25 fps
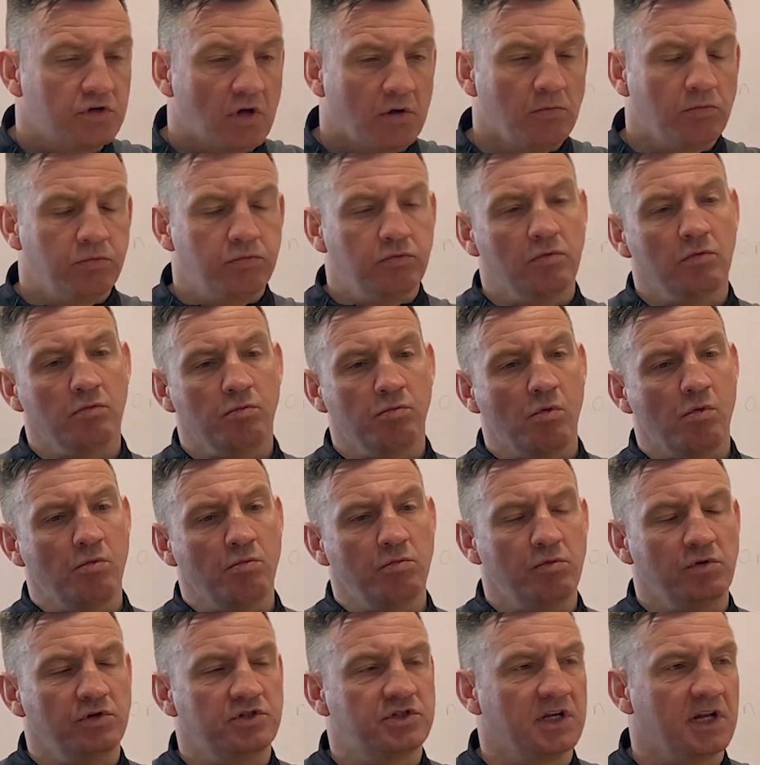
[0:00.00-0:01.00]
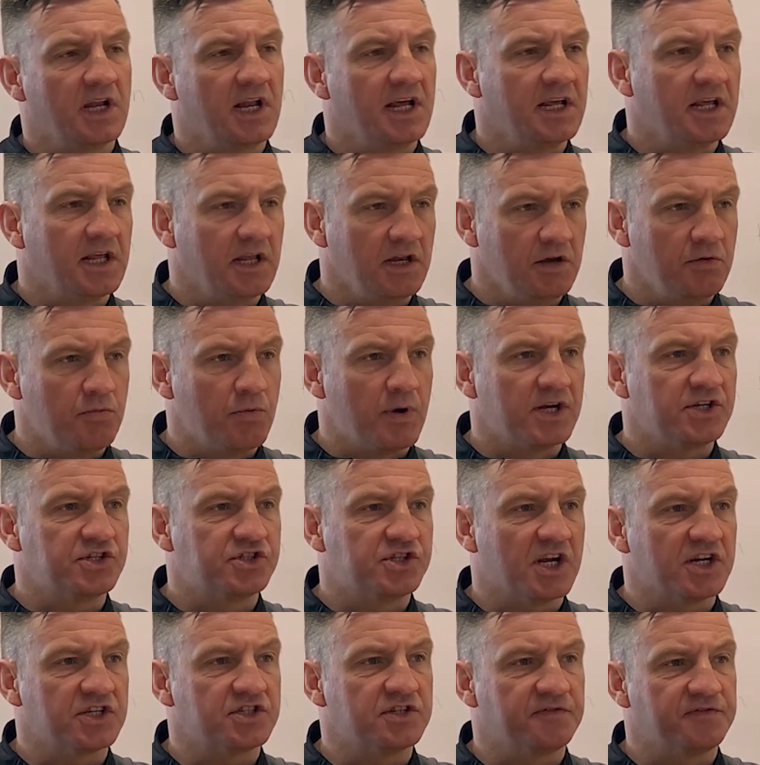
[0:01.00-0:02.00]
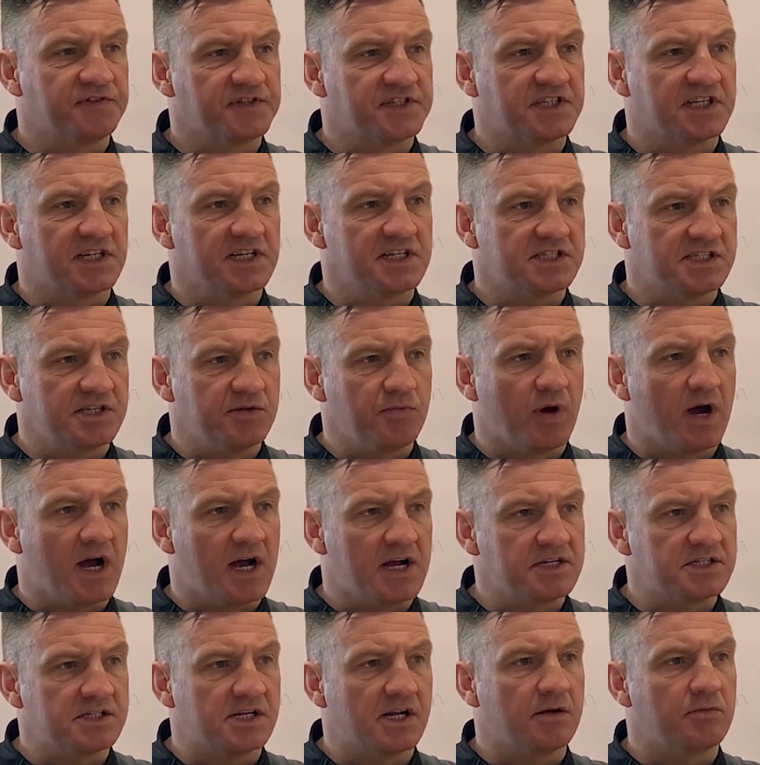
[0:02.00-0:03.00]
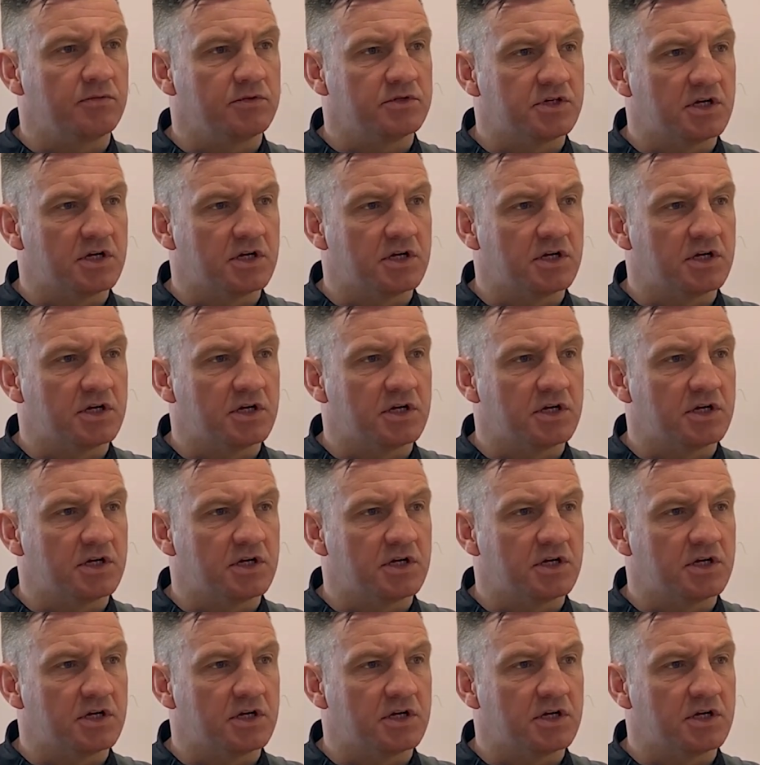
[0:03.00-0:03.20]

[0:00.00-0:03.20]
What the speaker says: So what's it like in the West Cheshire facility wise now?